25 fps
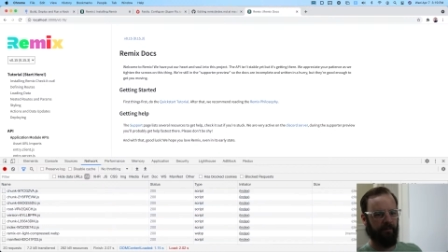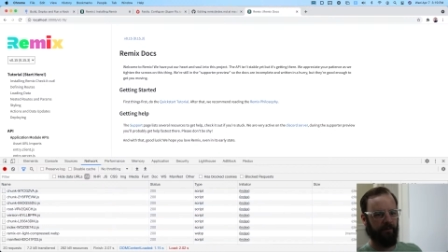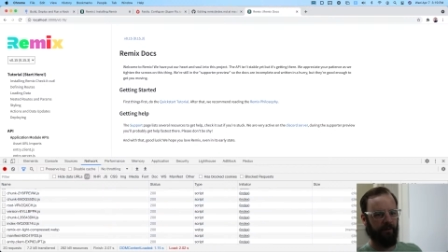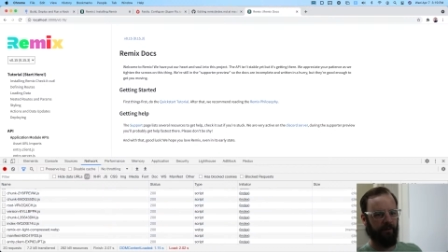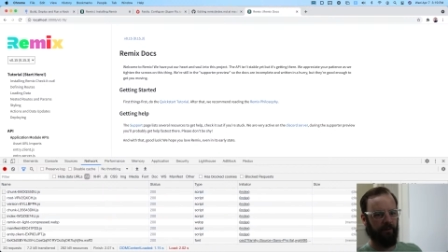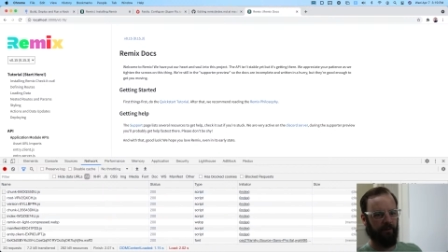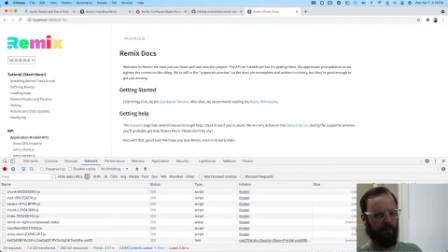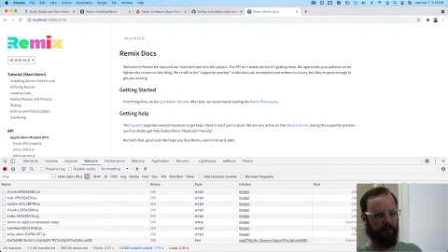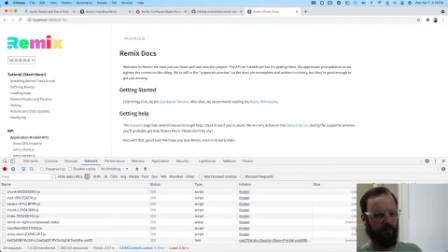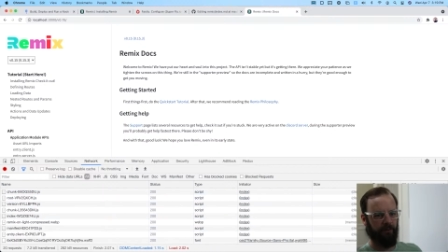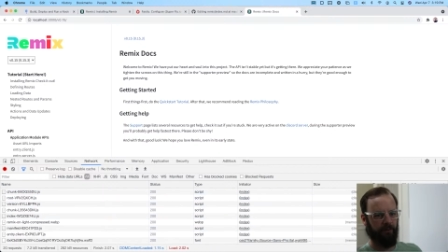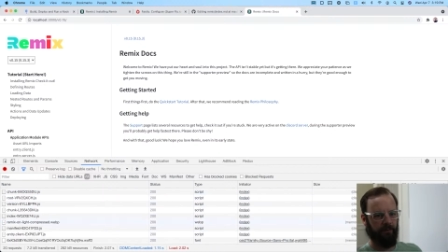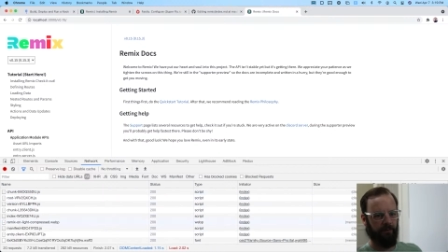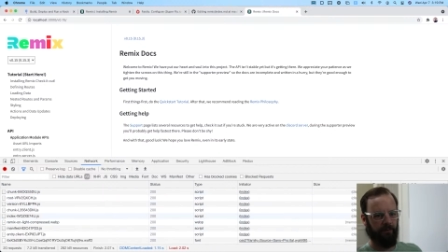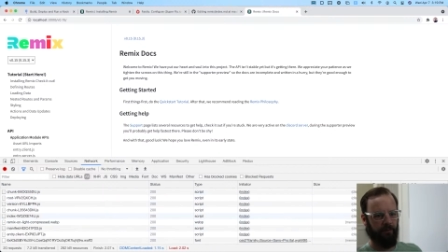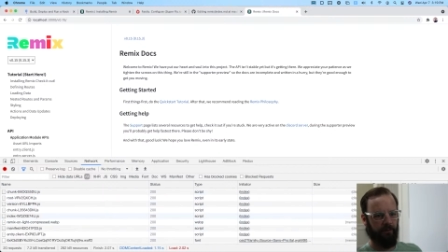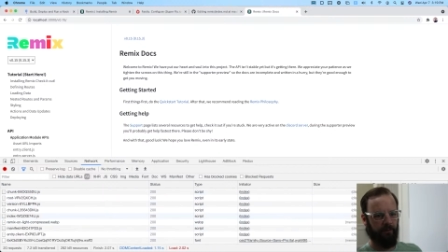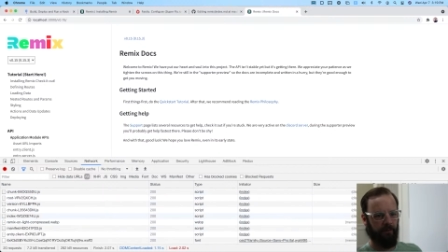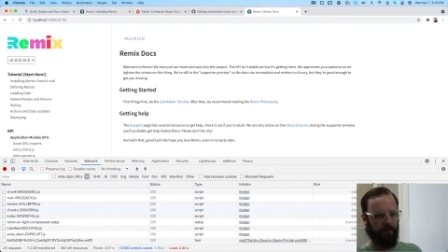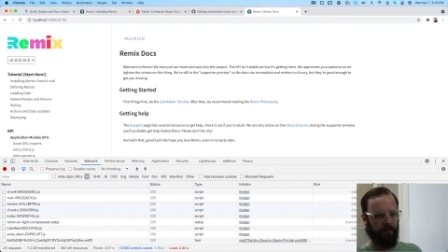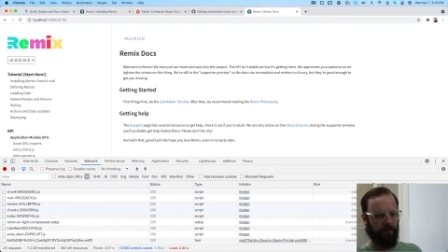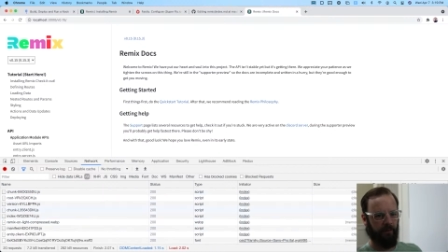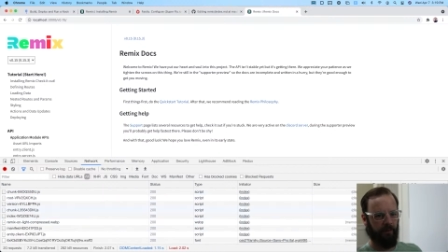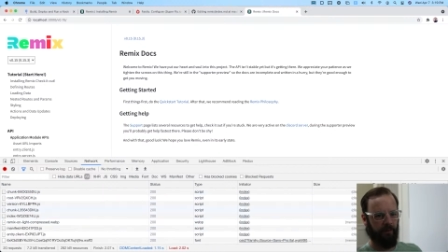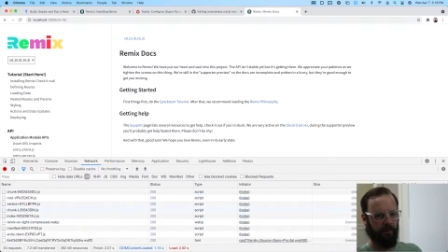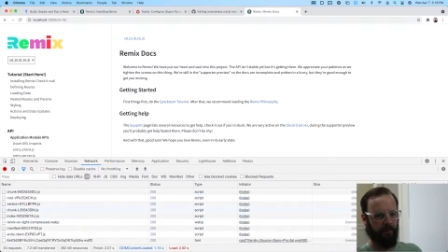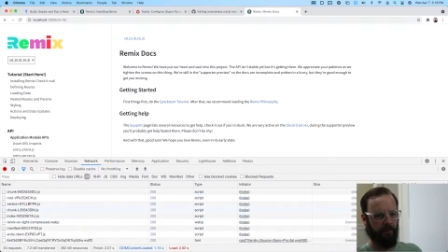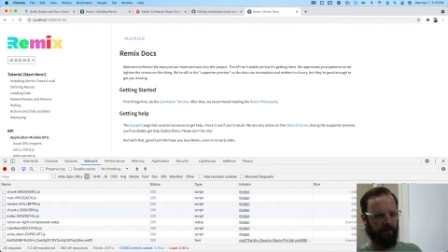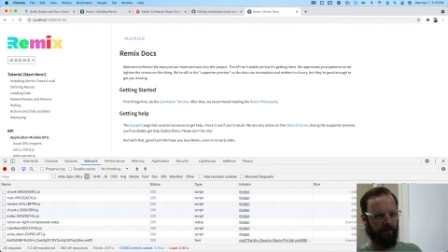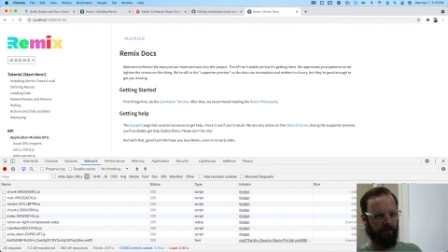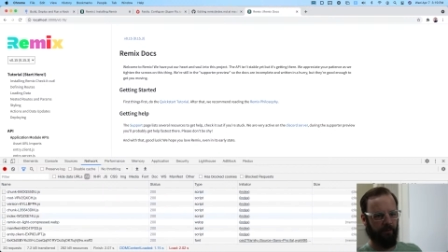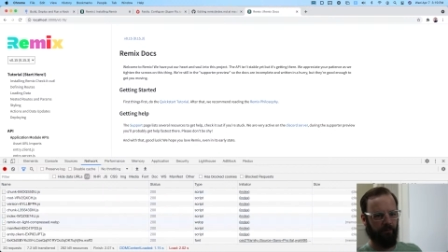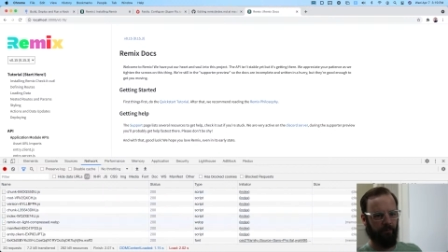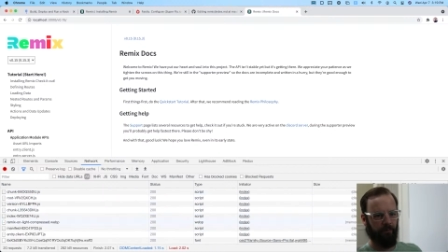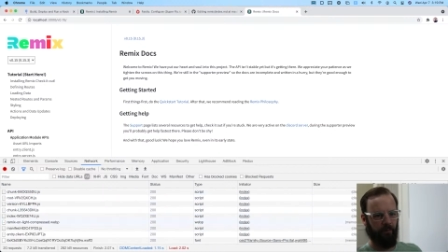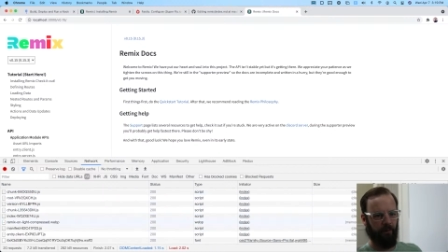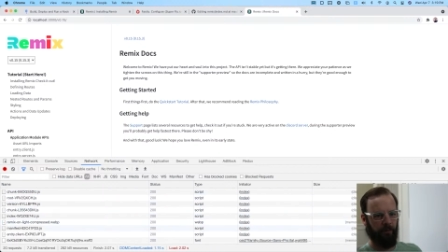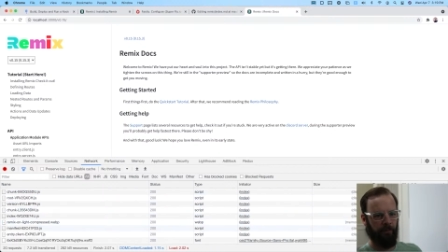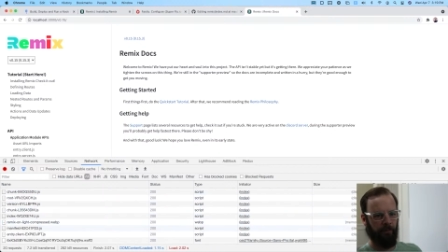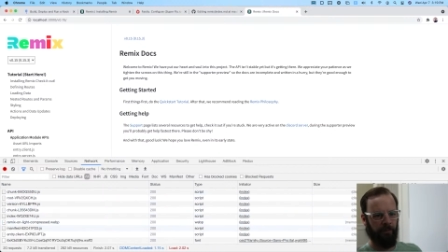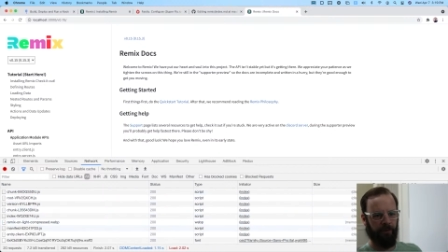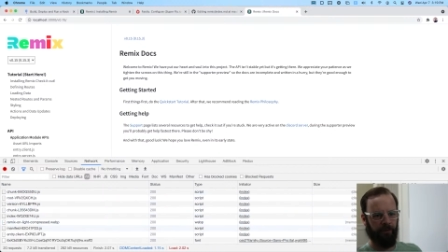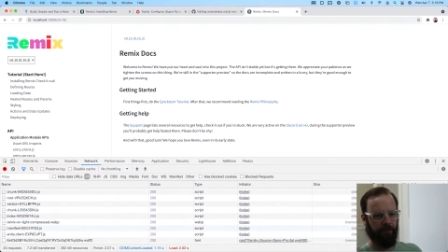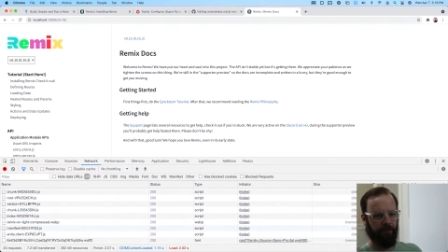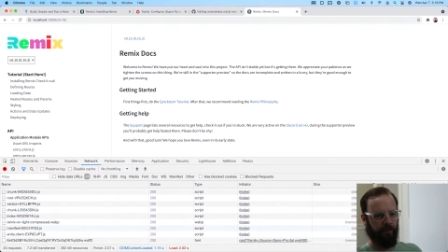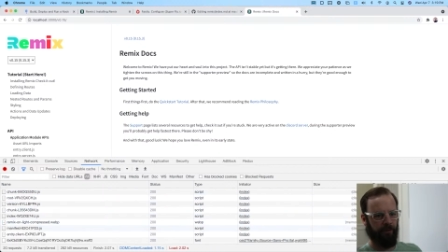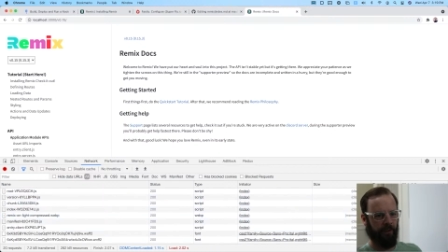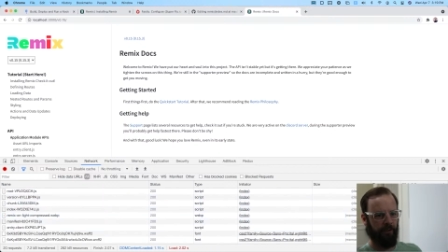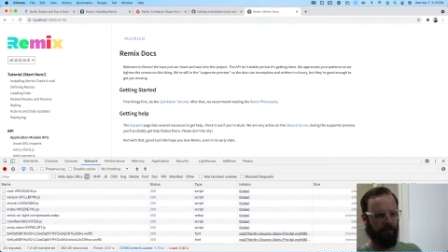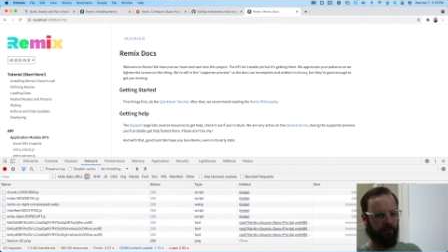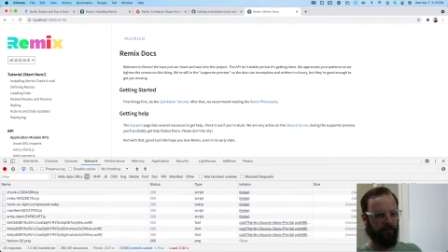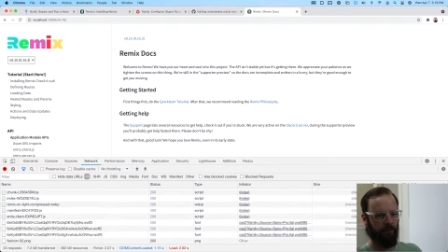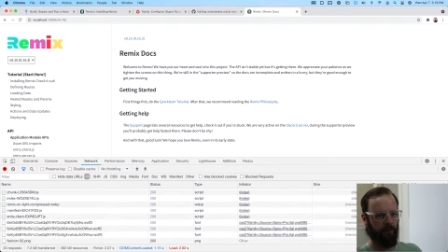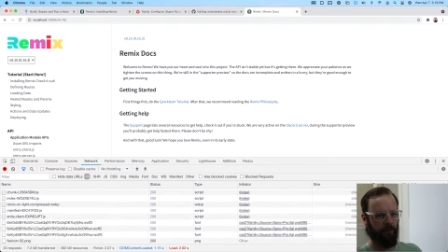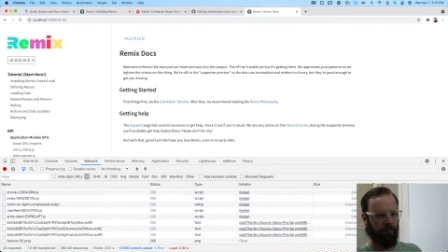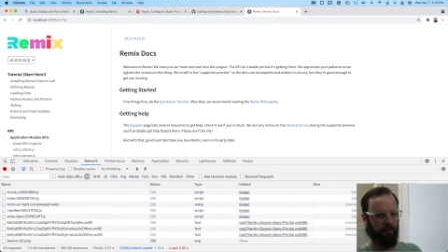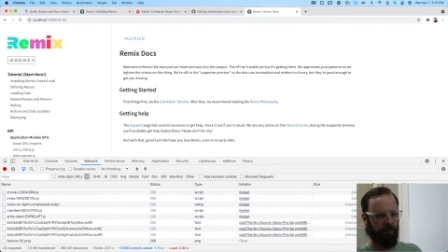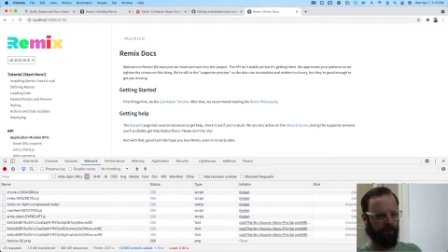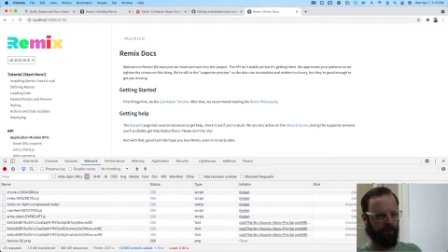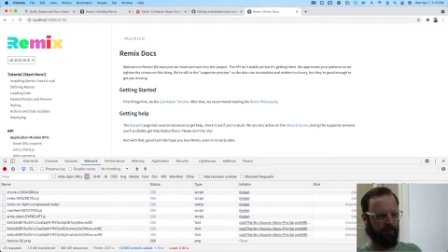to go and look, 1 millisecond, 0